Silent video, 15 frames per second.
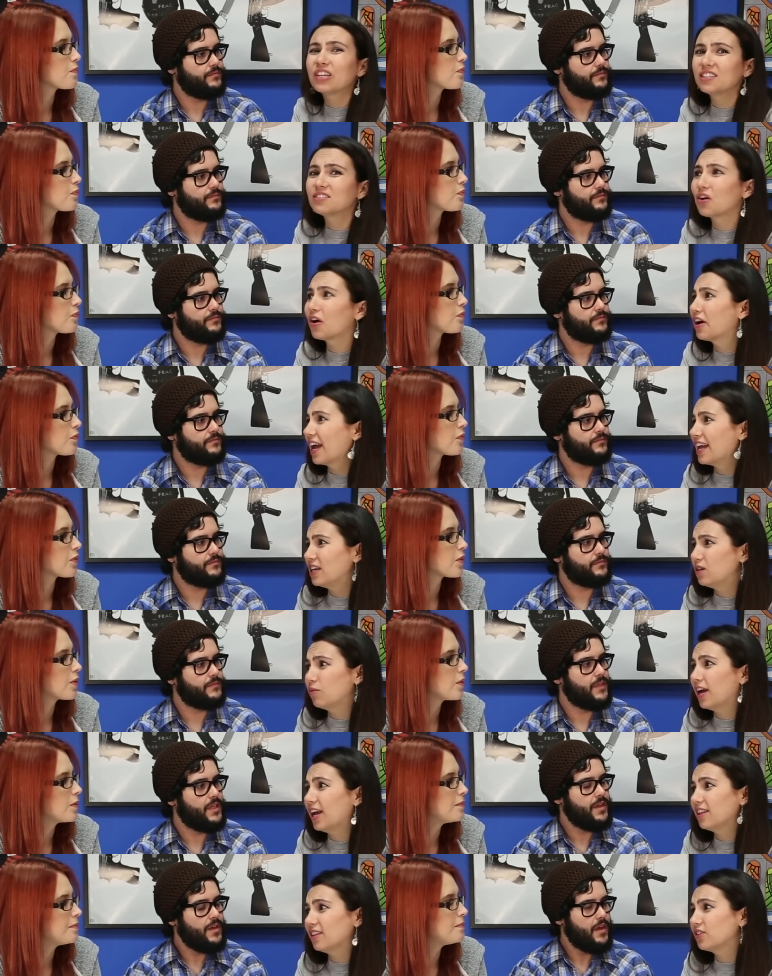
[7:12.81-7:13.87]
Speaker 1: kids are
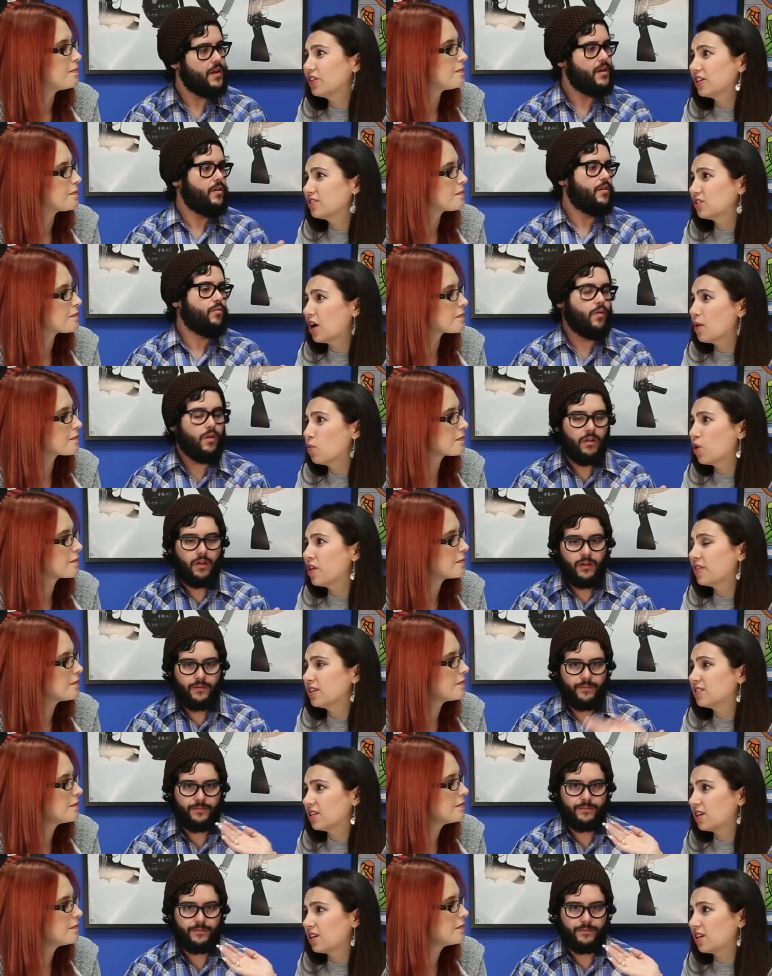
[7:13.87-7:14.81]
anyway. Little kids are, I want this